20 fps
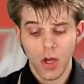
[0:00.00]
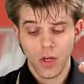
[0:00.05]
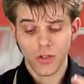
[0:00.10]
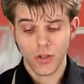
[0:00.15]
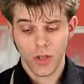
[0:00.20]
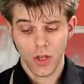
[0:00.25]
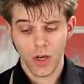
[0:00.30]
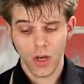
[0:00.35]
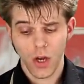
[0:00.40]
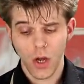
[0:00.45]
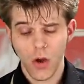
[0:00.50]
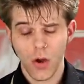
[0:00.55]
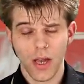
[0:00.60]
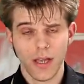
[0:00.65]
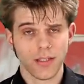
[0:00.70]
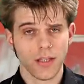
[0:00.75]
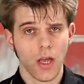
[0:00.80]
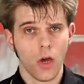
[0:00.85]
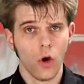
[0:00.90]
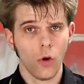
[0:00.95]
So there you go,
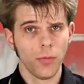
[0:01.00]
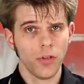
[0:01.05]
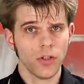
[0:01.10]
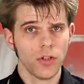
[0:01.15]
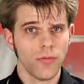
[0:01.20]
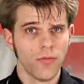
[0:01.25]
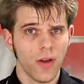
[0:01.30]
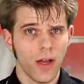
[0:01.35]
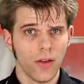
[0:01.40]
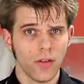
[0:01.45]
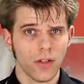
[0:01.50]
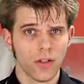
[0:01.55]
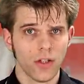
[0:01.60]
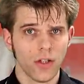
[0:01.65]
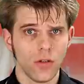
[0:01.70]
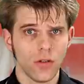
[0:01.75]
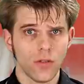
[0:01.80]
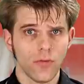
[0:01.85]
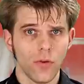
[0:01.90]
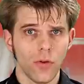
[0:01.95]
guys. I hope that you found this
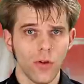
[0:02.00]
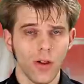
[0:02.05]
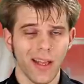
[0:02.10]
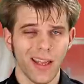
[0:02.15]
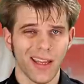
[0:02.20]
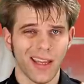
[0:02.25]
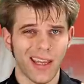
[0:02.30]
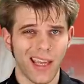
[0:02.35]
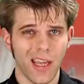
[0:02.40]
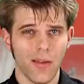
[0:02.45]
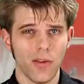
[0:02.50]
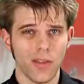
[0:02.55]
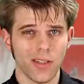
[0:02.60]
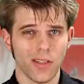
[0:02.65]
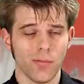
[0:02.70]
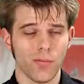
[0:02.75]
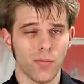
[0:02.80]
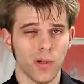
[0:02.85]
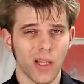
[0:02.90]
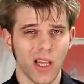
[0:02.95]
useful and gave you
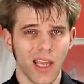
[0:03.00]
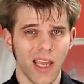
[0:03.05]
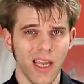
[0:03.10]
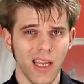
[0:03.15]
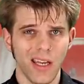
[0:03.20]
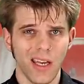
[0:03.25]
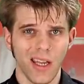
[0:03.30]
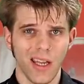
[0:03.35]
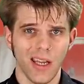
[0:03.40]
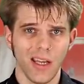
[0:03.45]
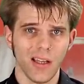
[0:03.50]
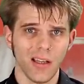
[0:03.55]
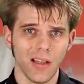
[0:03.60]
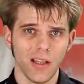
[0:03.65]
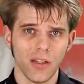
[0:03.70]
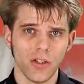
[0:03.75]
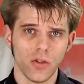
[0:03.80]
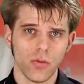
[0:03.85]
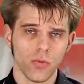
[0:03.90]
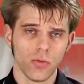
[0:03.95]
some plain
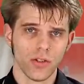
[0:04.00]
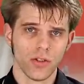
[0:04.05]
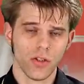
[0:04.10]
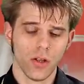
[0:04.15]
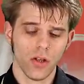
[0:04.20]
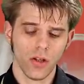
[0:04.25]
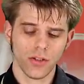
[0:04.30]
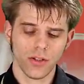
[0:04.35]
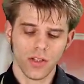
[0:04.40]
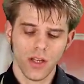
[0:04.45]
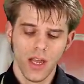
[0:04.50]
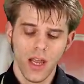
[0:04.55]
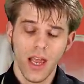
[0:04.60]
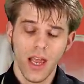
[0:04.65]
English results